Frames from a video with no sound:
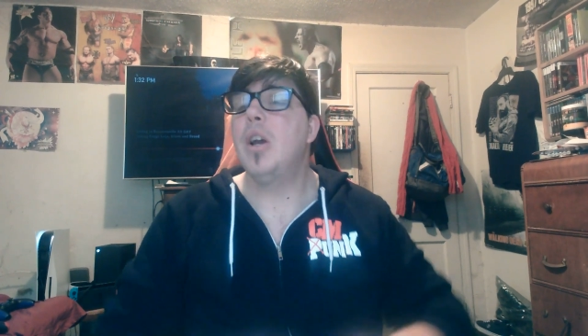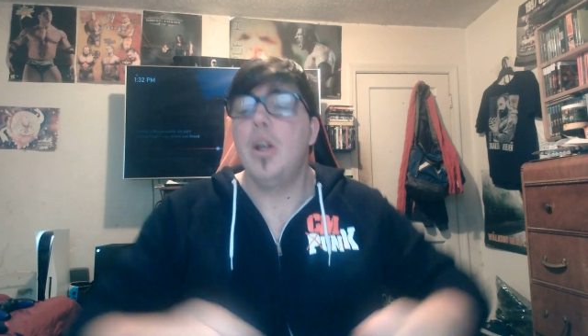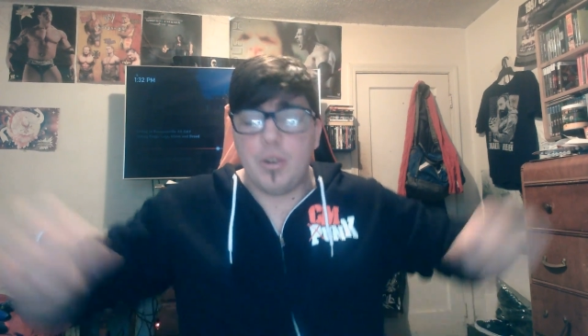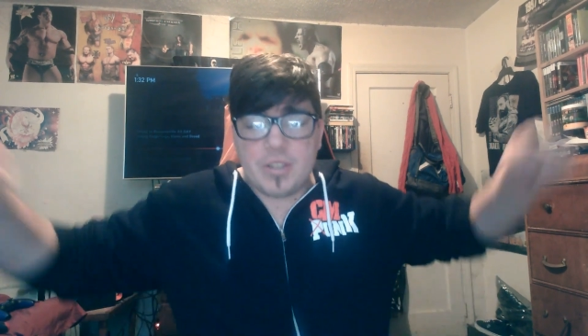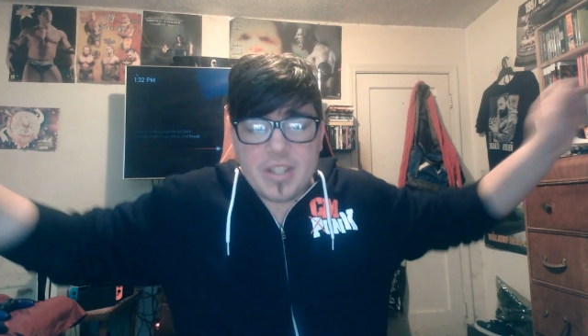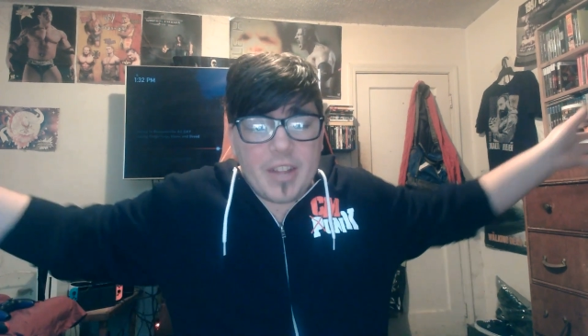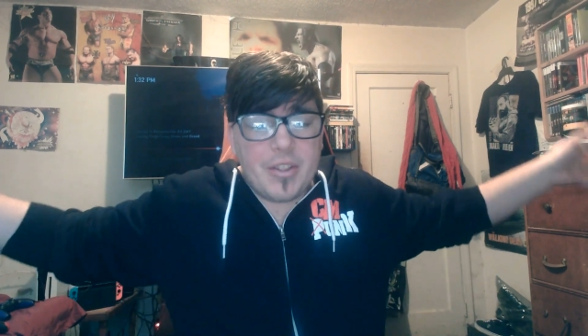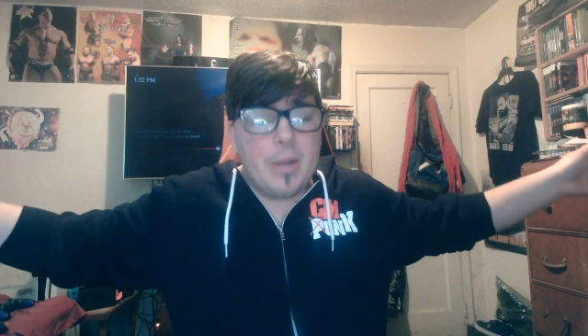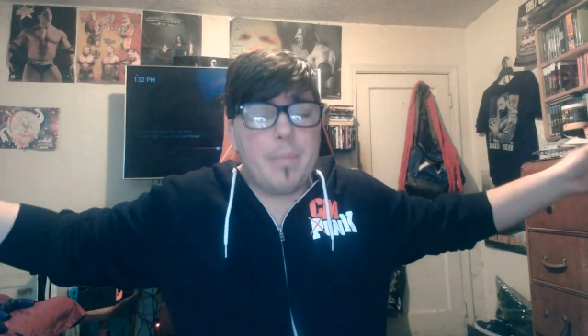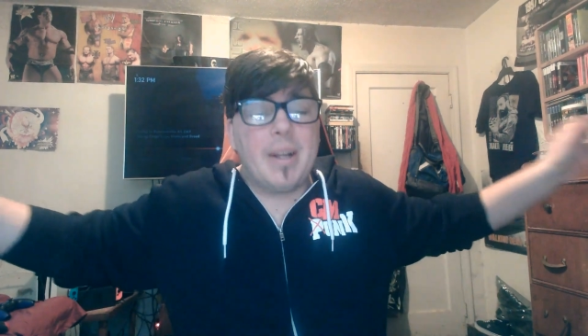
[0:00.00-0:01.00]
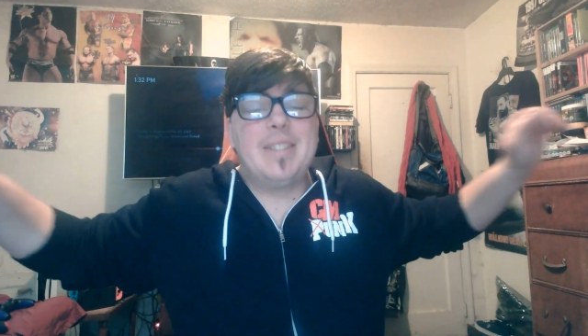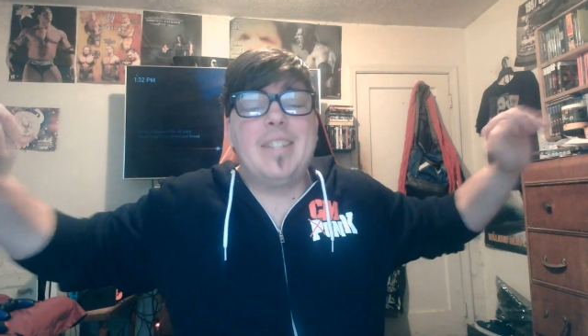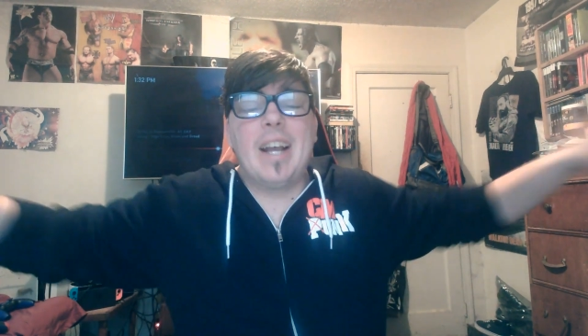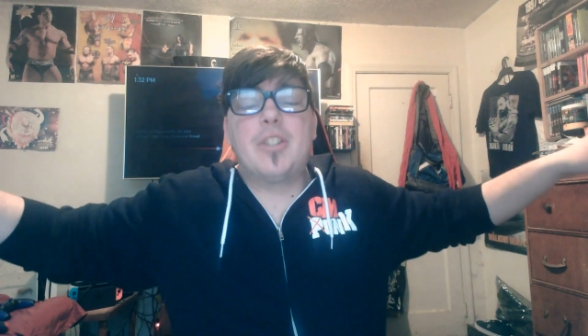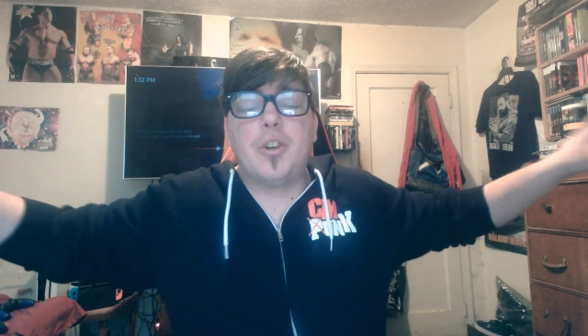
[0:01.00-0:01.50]
There's nothing but
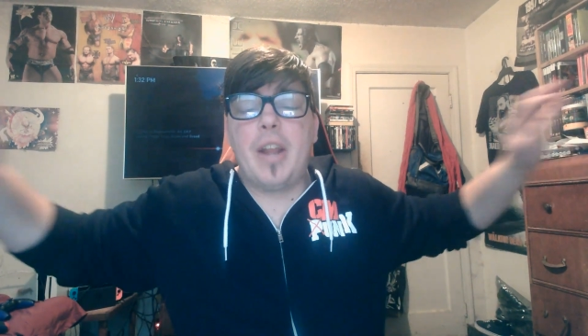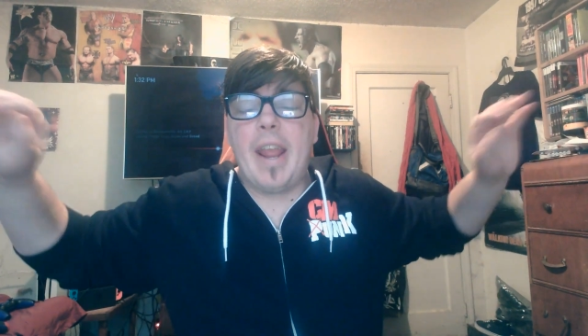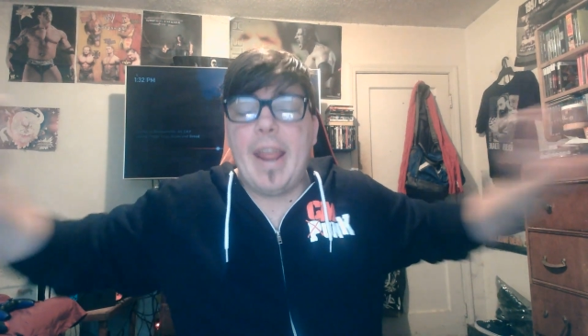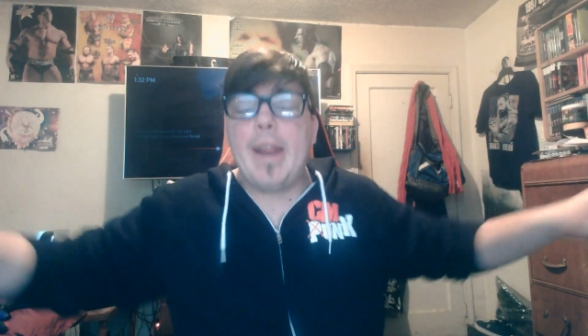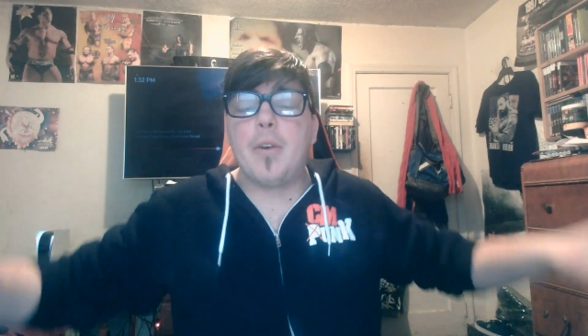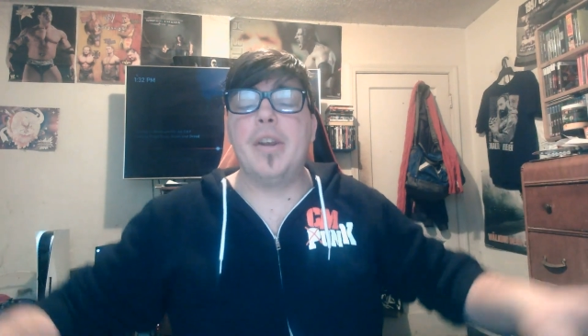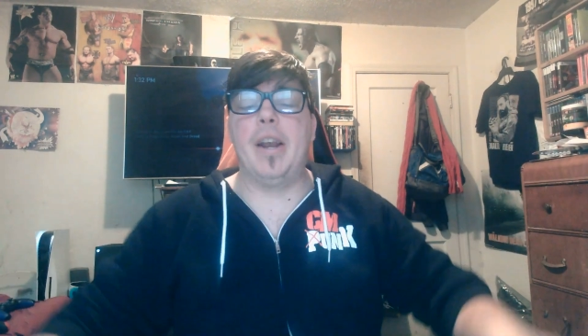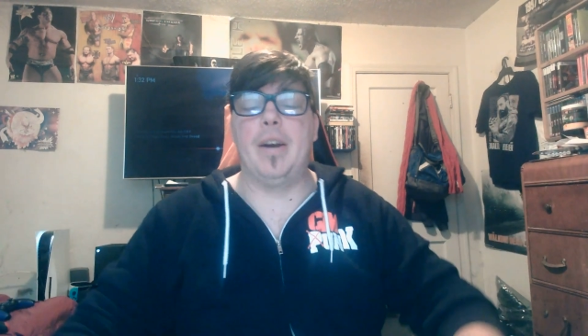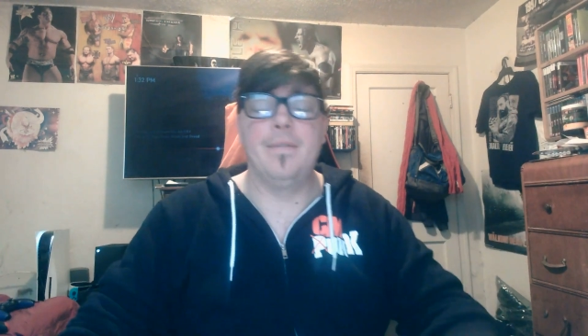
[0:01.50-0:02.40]
desert area.